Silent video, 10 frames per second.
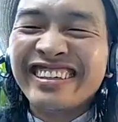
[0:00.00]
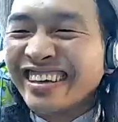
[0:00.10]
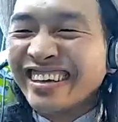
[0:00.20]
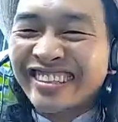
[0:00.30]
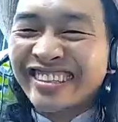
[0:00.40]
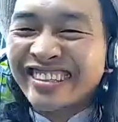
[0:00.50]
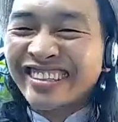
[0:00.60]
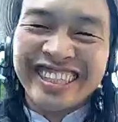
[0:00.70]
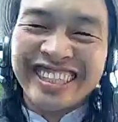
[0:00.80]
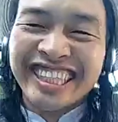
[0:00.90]
major
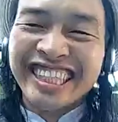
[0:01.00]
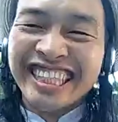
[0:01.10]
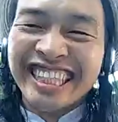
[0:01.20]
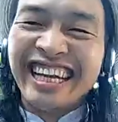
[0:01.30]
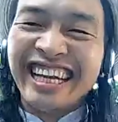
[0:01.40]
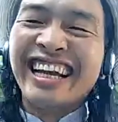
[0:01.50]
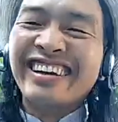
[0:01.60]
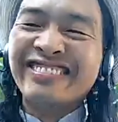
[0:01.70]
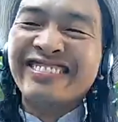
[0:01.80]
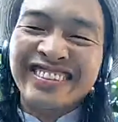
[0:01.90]
facilities that
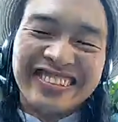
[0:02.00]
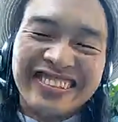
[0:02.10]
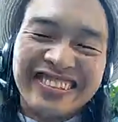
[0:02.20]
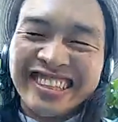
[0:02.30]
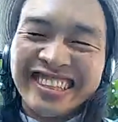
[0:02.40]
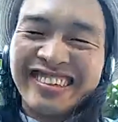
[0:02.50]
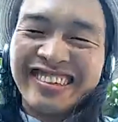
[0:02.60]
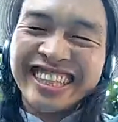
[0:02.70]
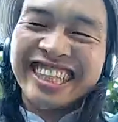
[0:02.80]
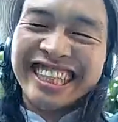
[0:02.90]
people with more
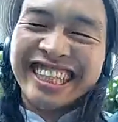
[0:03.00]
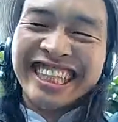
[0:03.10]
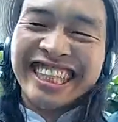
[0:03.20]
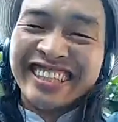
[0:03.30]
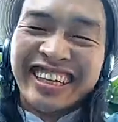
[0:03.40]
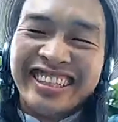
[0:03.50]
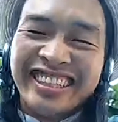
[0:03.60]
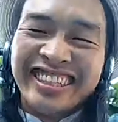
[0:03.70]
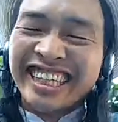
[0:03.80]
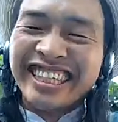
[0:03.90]
mobility challenges might need to
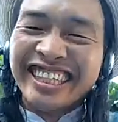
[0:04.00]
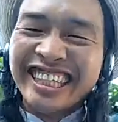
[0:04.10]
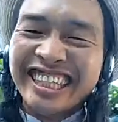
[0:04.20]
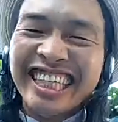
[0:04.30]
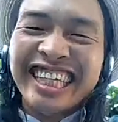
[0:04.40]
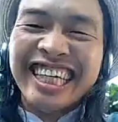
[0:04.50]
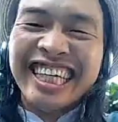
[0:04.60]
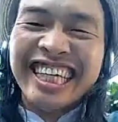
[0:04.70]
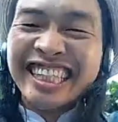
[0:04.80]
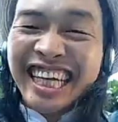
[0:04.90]
go to.
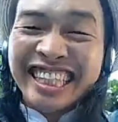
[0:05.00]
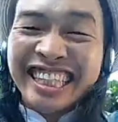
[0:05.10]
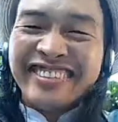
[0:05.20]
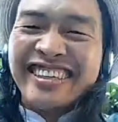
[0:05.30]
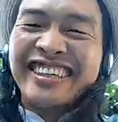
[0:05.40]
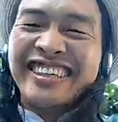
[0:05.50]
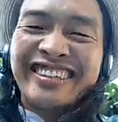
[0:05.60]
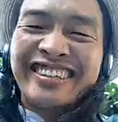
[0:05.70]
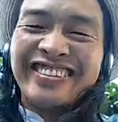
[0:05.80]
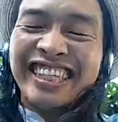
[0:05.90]
That's the very
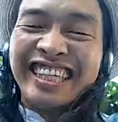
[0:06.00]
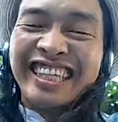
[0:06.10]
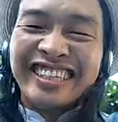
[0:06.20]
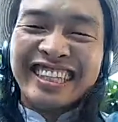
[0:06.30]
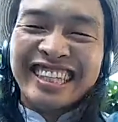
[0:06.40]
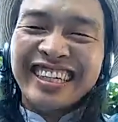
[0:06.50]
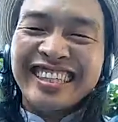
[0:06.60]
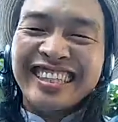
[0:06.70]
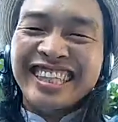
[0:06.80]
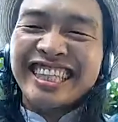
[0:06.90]
first thing we could do at
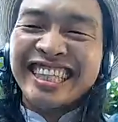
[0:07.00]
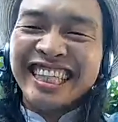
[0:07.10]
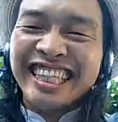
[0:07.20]
least.